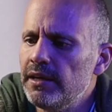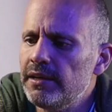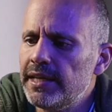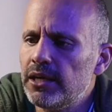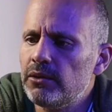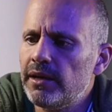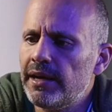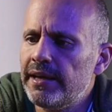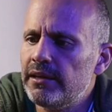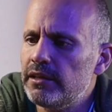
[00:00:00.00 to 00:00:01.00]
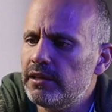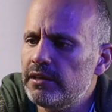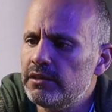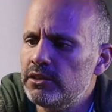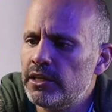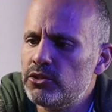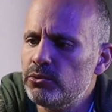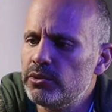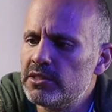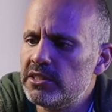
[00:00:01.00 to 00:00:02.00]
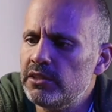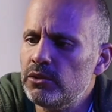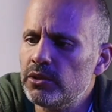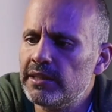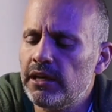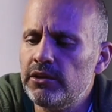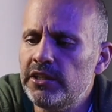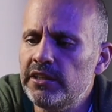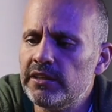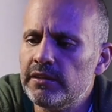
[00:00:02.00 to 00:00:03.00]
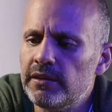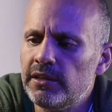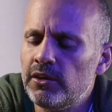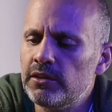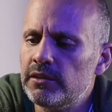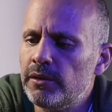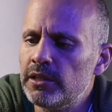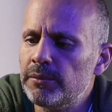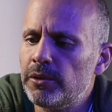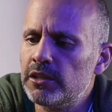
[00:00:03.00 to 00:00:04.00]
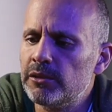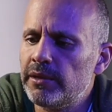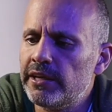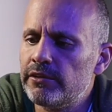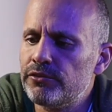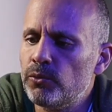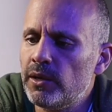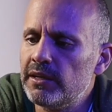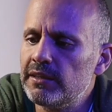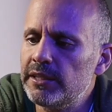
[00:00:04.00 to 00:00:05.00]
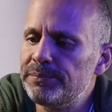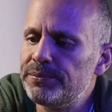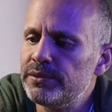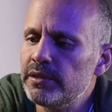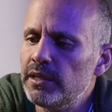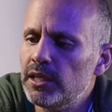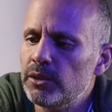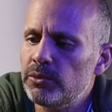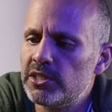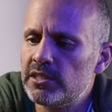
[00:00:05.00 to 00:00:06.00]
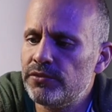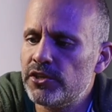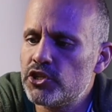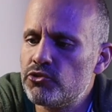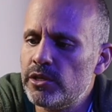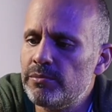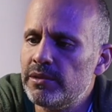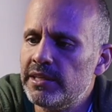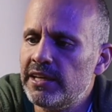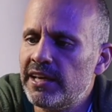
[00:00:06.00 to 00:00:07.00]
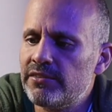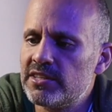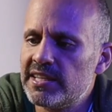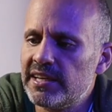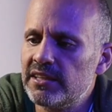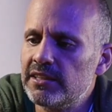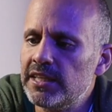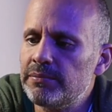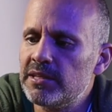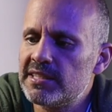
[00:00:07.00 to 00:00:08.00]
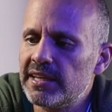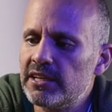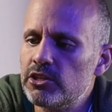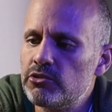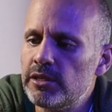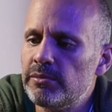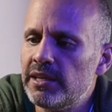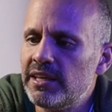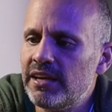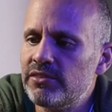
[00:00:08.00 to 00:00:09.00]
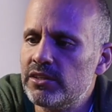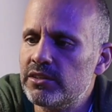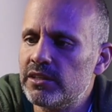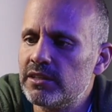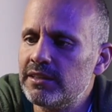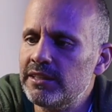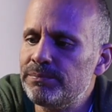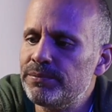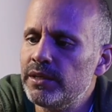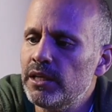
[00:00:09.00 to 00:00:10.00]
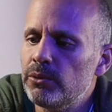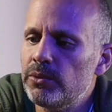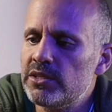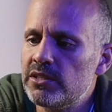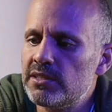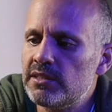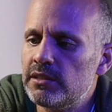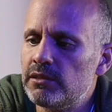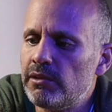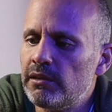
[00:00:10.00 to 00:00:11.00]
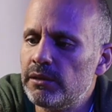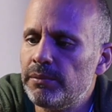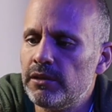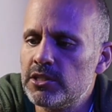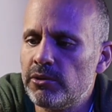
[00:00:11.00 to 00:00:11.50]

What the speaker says: Now as you will see, look down here on the bottom. I have one clip, which is the first trim. Then I have the second clip, the second trim, and I have the third clip, which is the roundabout.